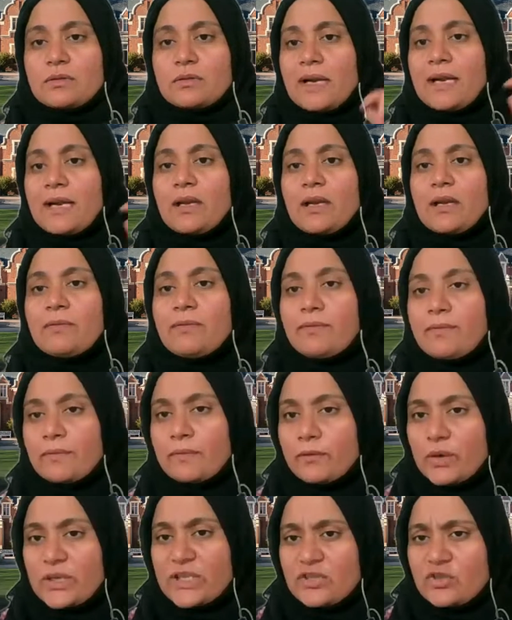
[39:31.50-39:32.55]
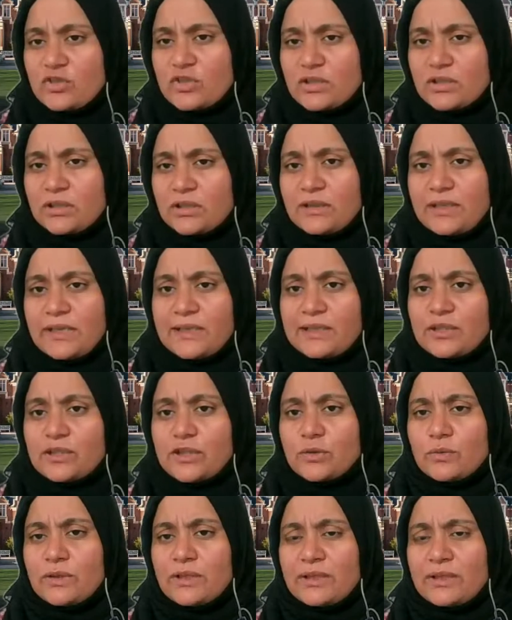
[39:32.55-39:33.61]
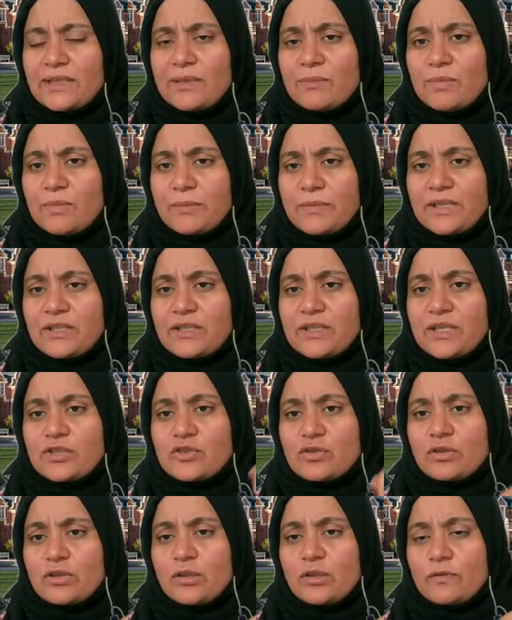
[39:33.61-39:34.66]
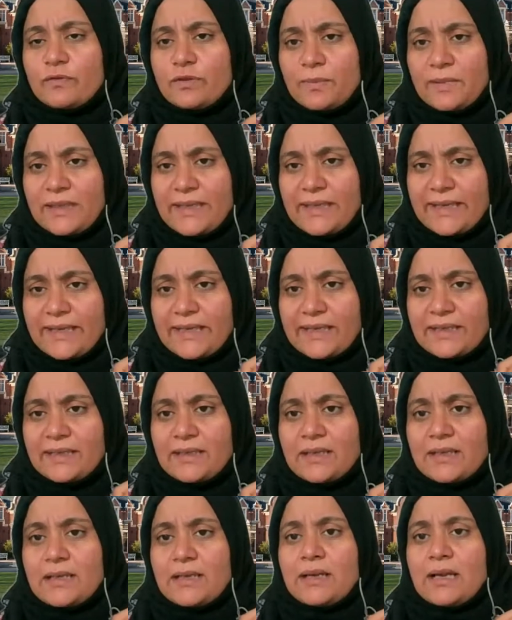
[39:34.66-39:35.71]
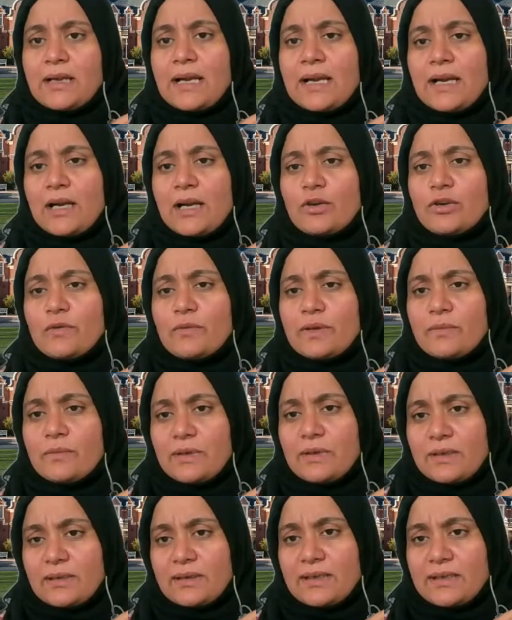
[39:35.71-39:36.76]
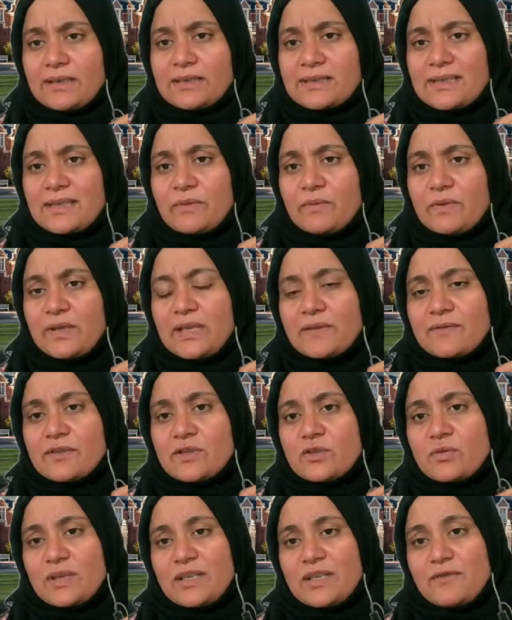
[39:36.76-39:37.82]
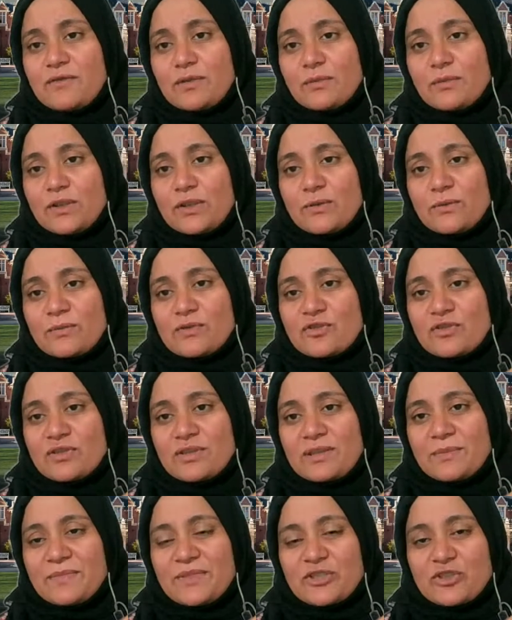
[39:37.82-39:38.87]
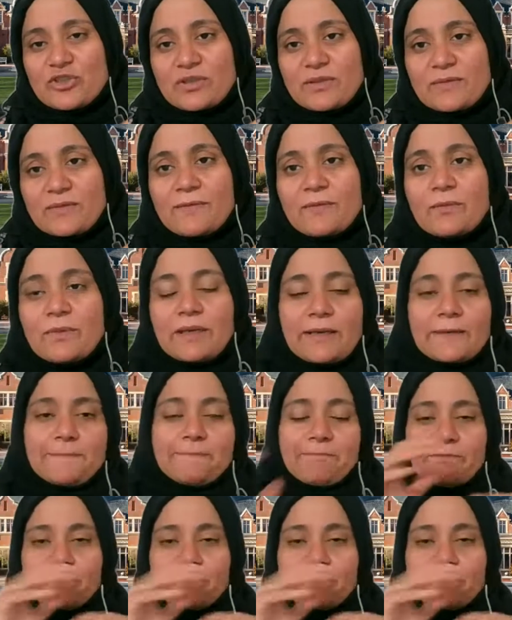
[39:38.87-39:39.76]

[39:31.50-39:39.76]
I have questioned that during the implementation of the plan, how do we realize that we have strayed from the original mission? Right.